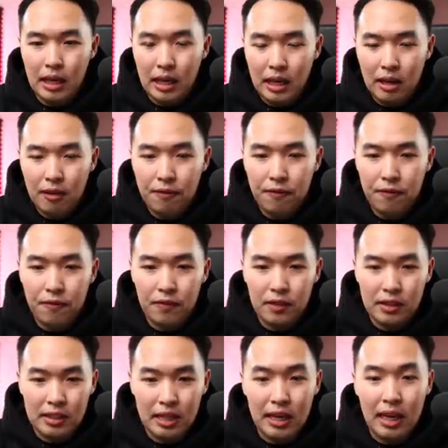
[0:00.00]
If
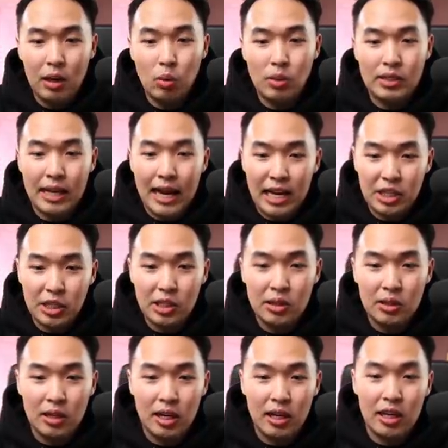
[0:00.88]
today was
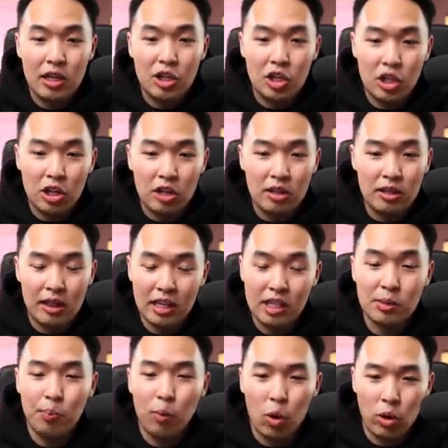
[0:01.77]
actually a good
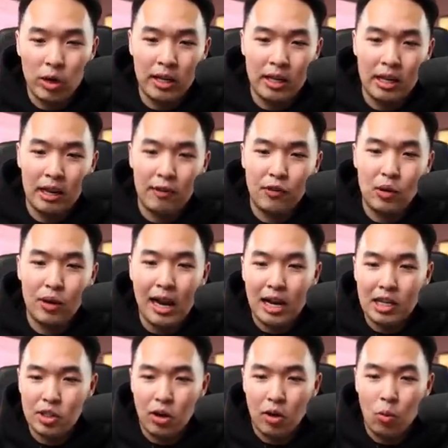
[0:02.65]
this morning, if you
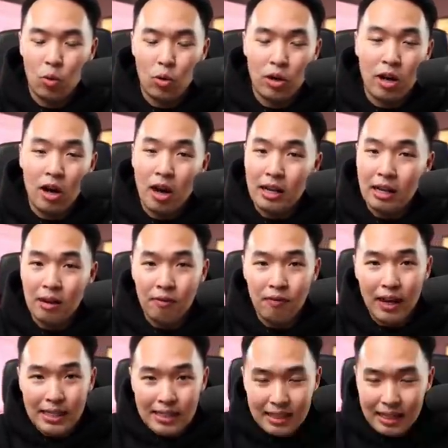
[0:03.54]
guys were not
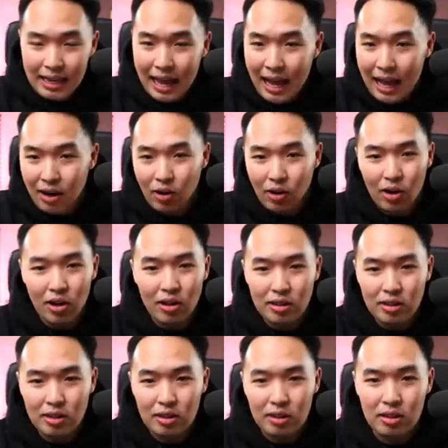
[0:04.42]
invested at
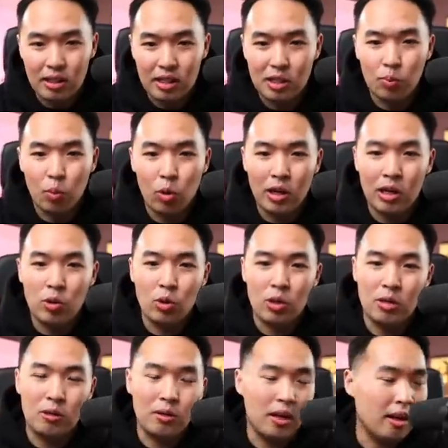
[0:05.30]
all, this morning
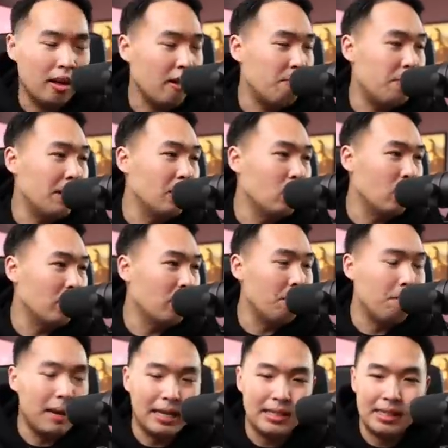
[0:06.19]
would have been one of
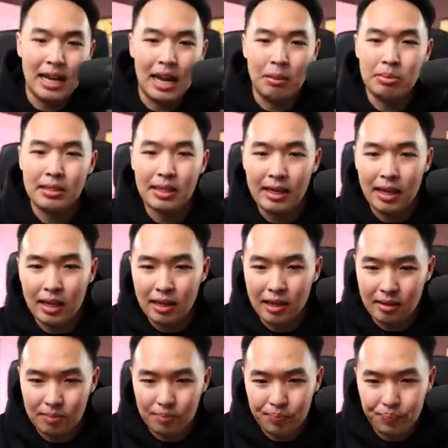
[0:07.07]
the best times to get
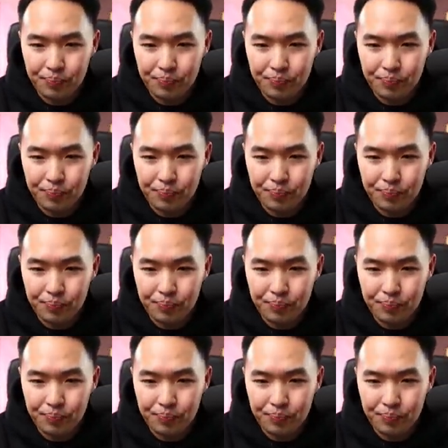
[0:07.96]
in